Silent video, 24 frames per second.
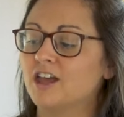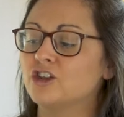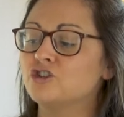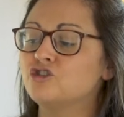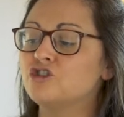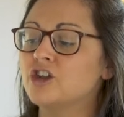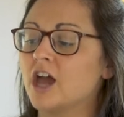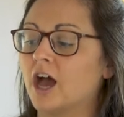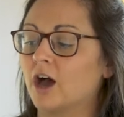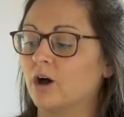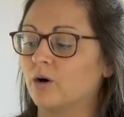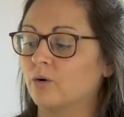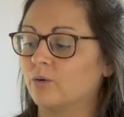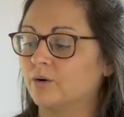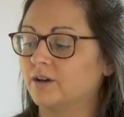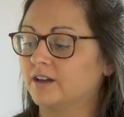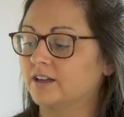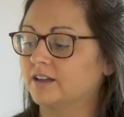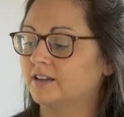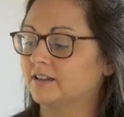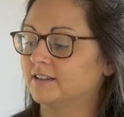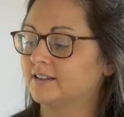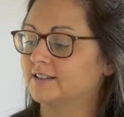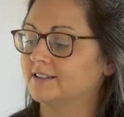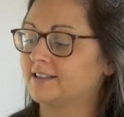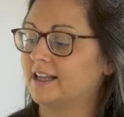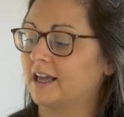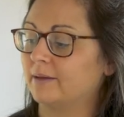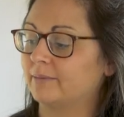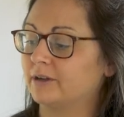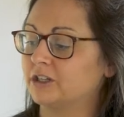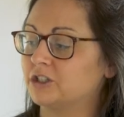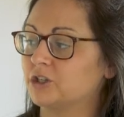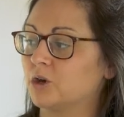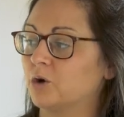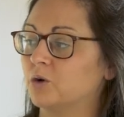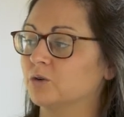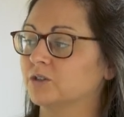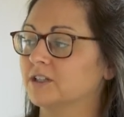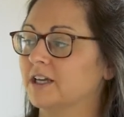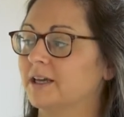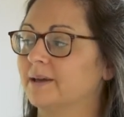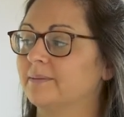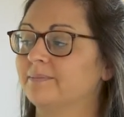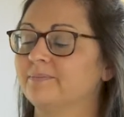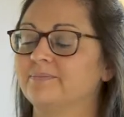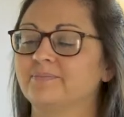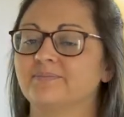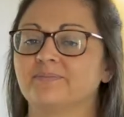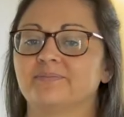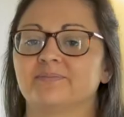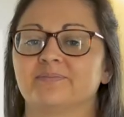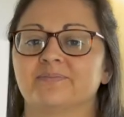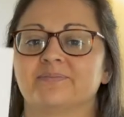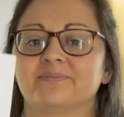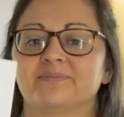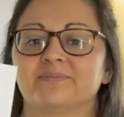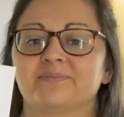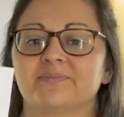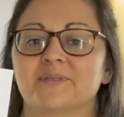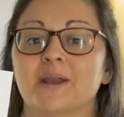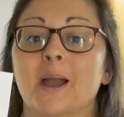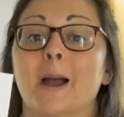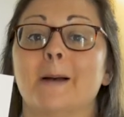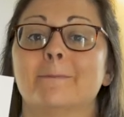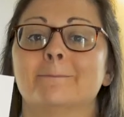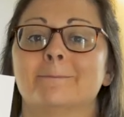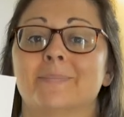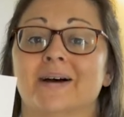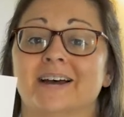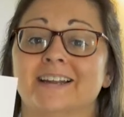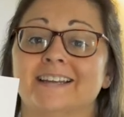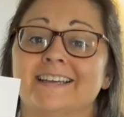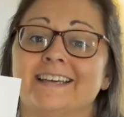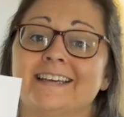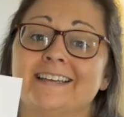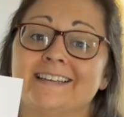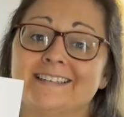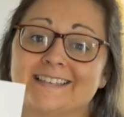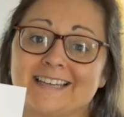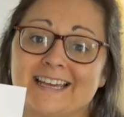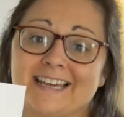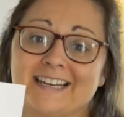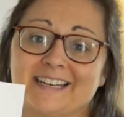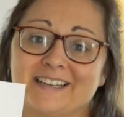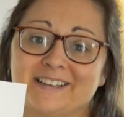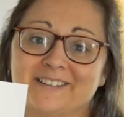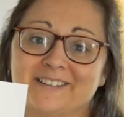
No, Sammy told him but he did.